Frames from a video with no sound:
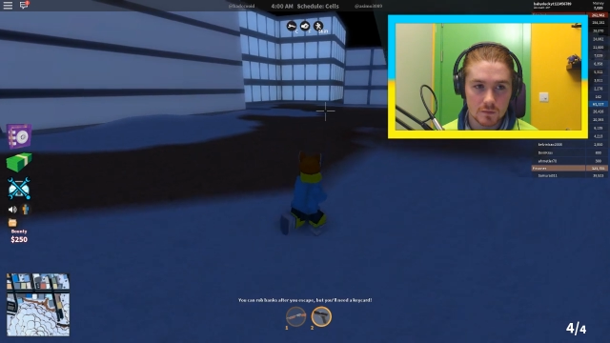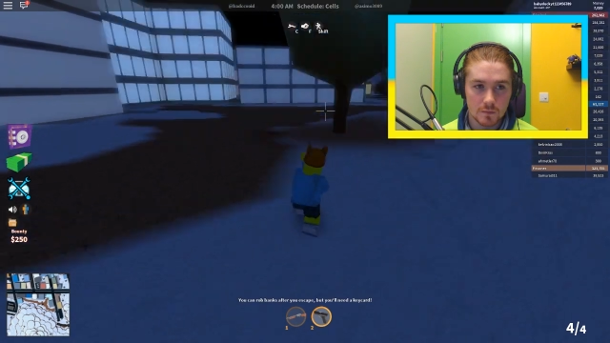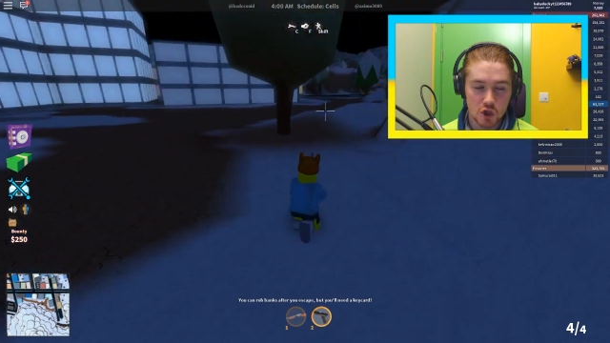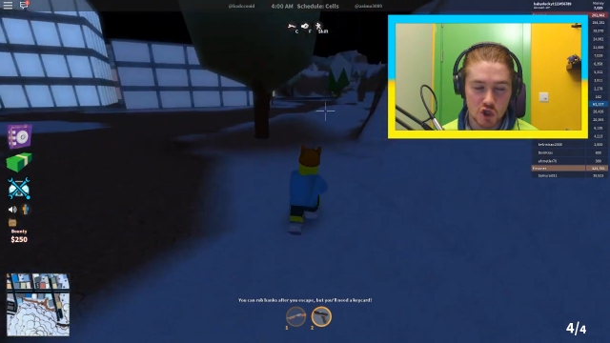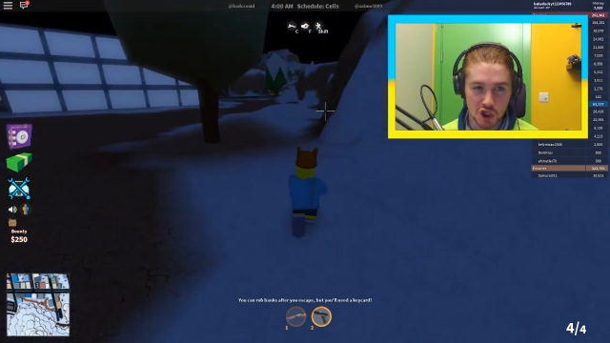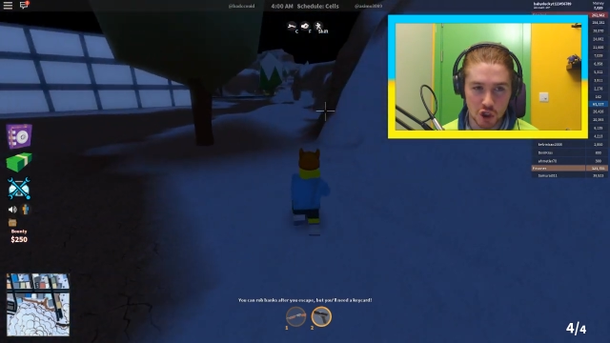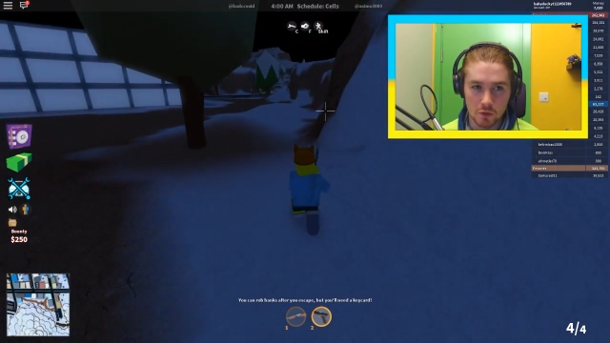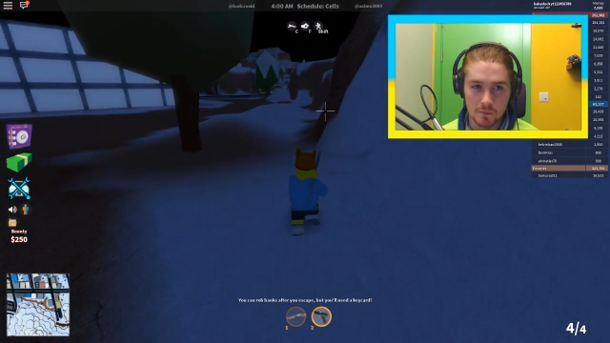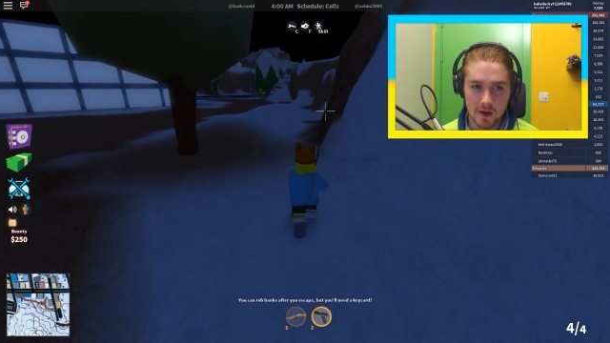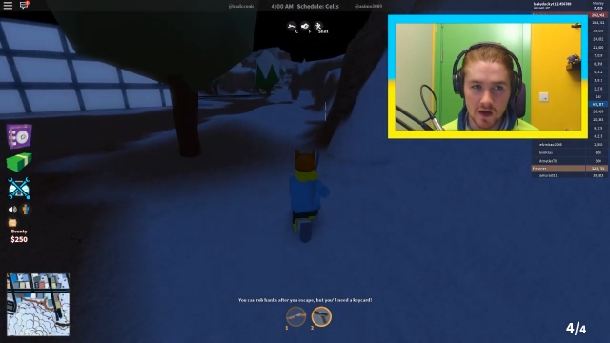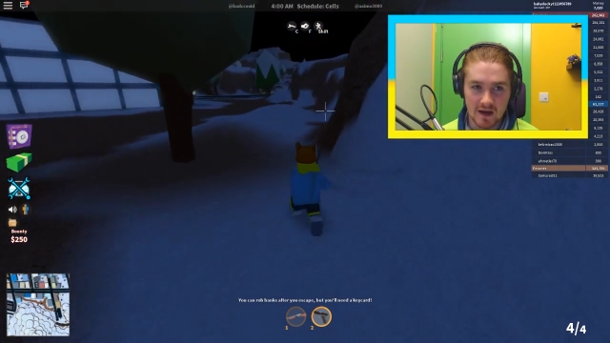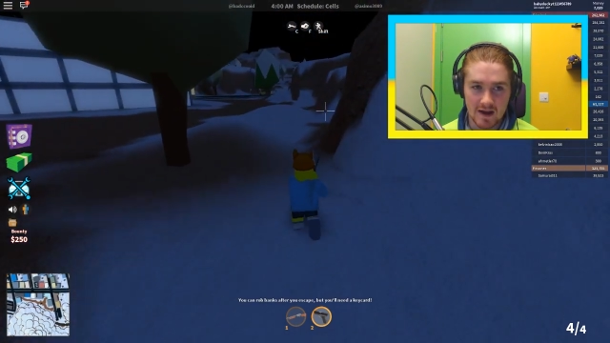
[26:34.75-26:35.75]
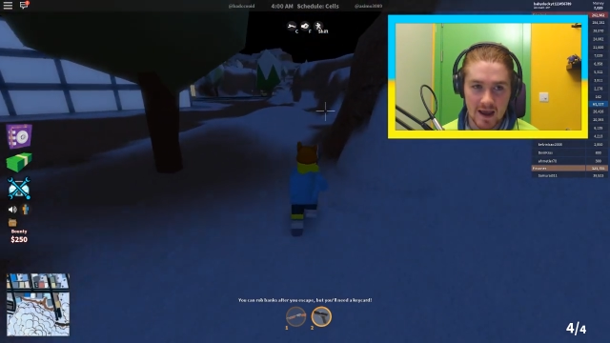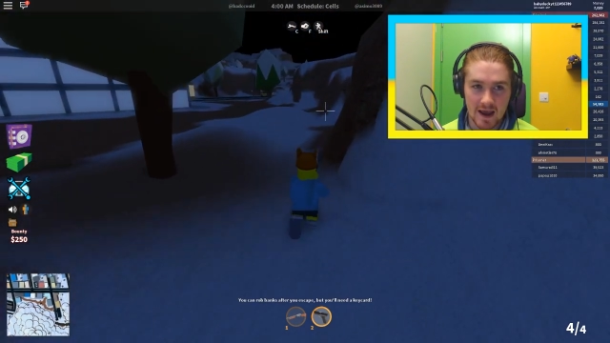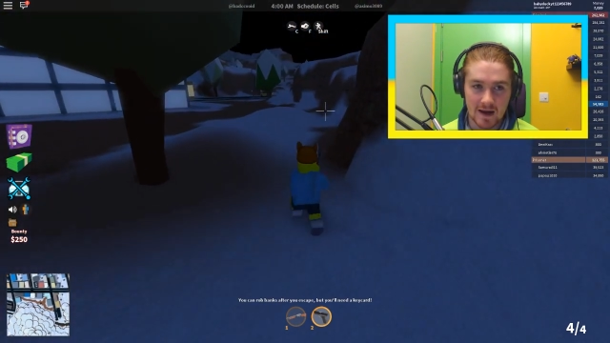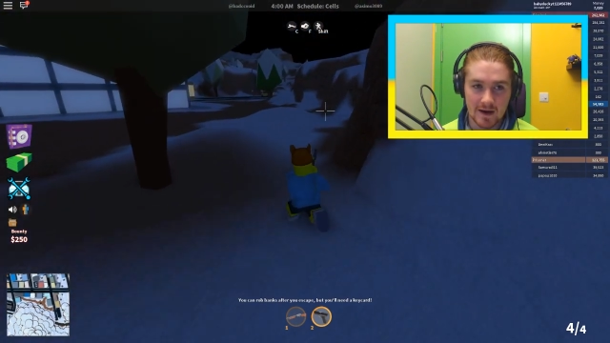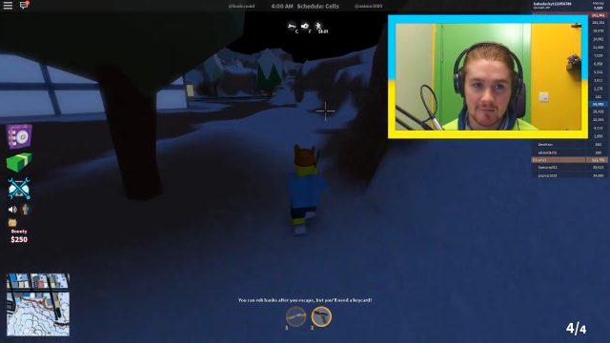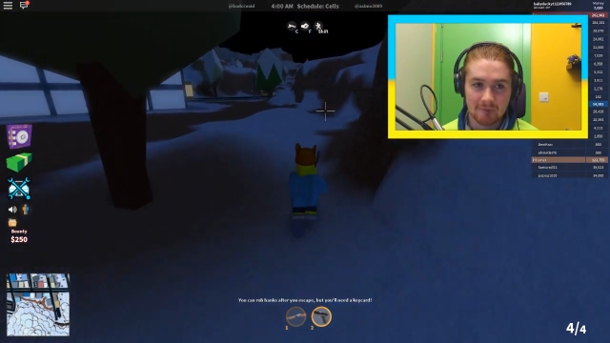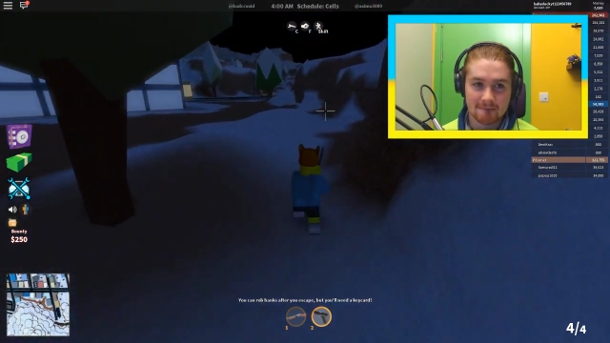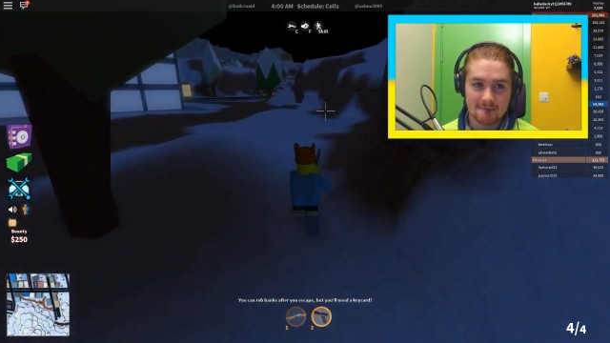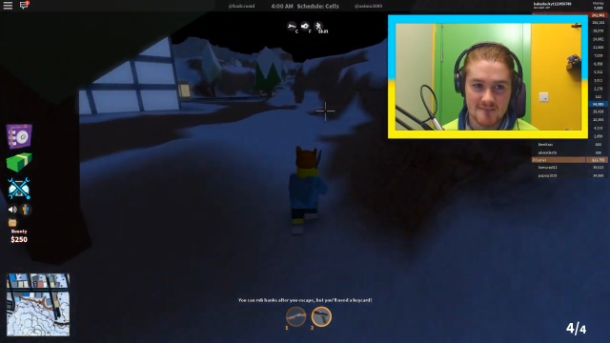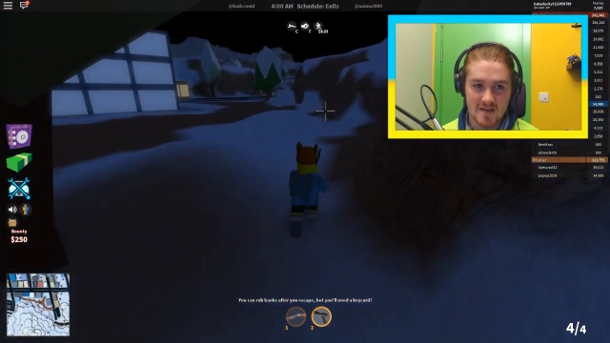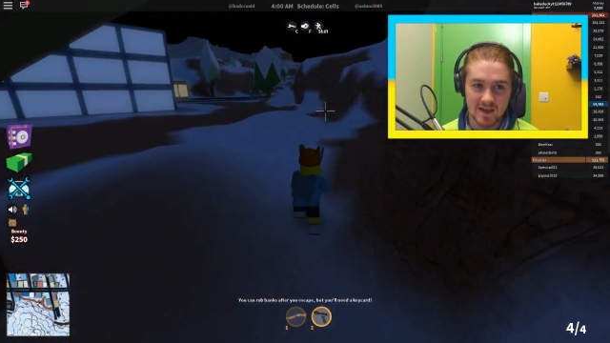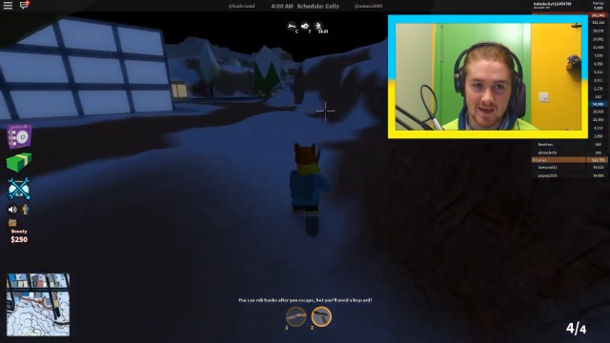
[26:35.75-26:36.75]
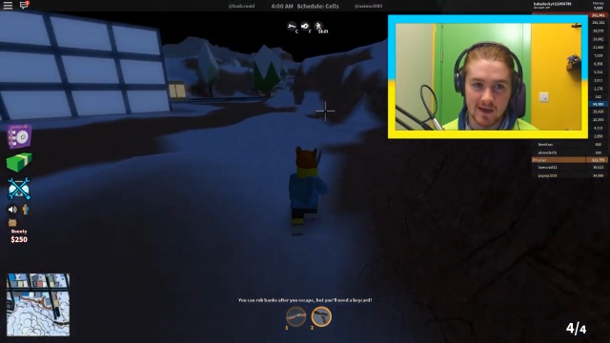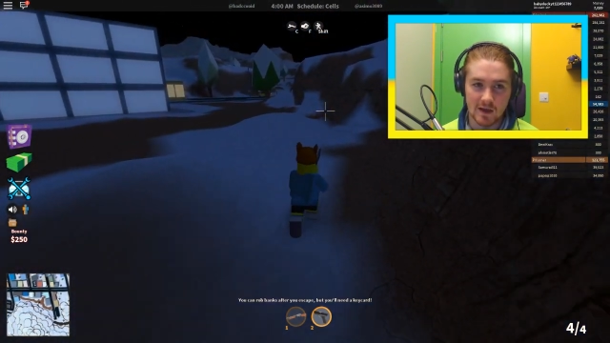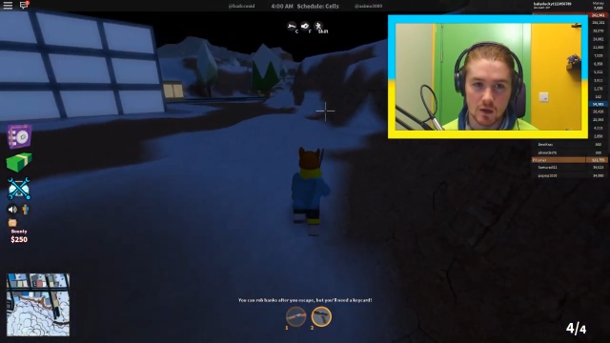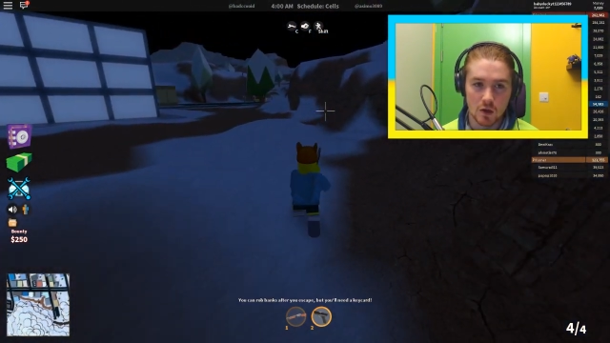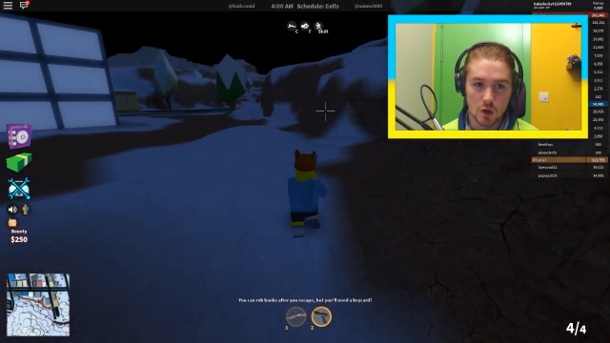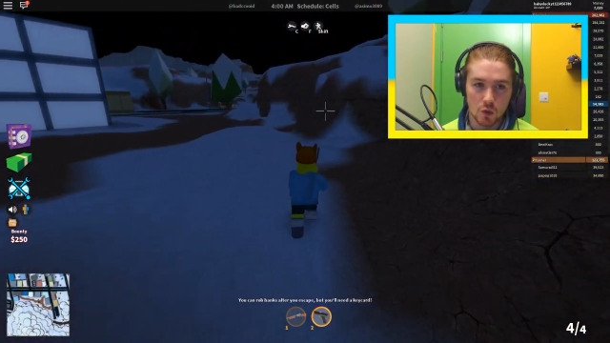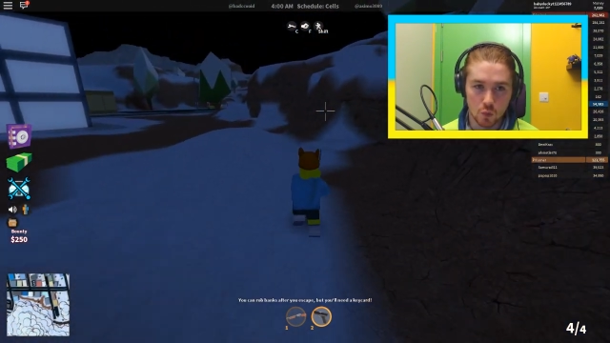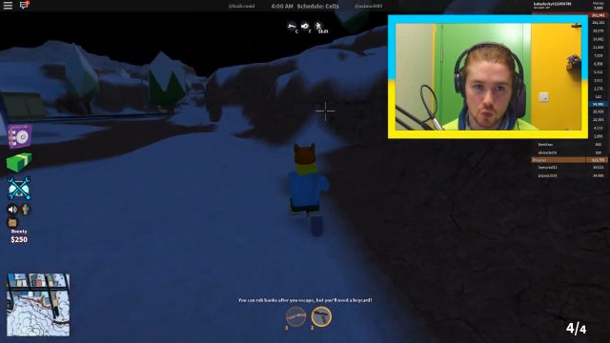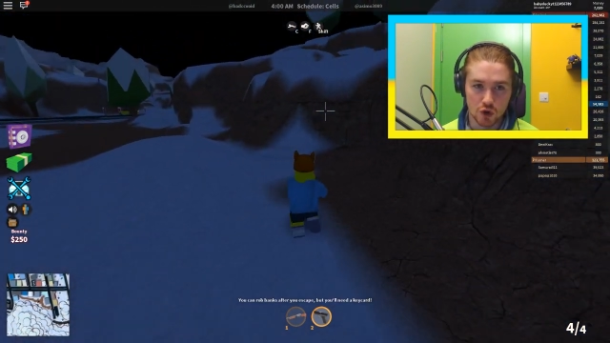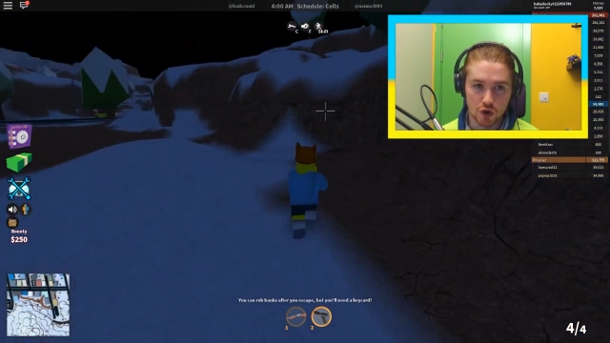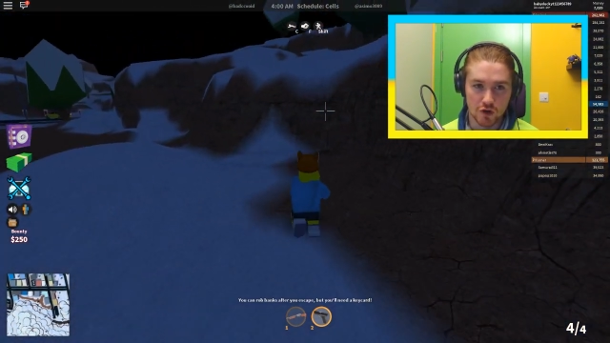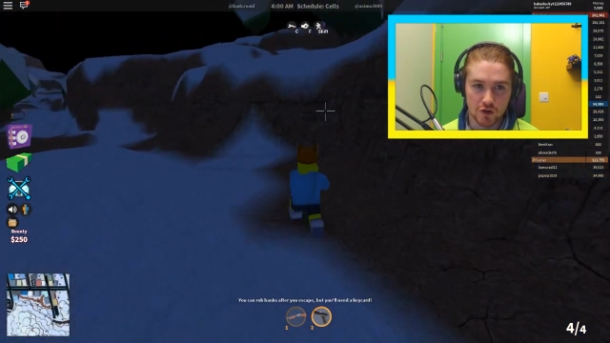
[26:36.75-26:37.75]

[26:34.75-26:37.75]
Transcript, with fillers: i Shoot him in the head and say word.